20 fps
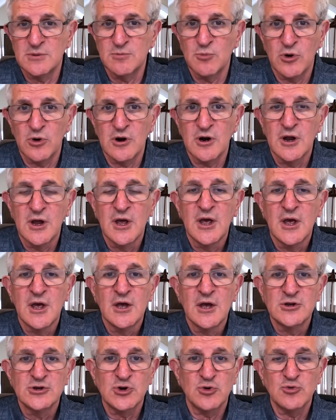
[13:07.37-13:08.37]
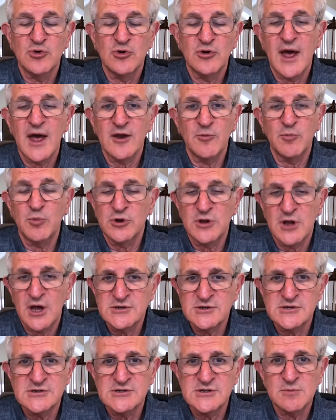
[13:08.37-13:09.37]
more children are dying of
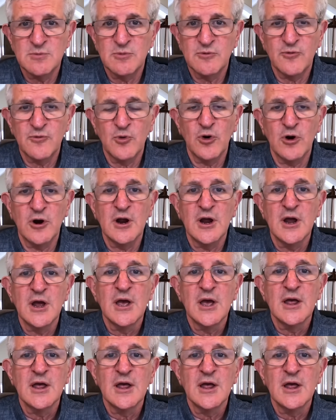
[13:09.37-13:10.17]
pertussis than before.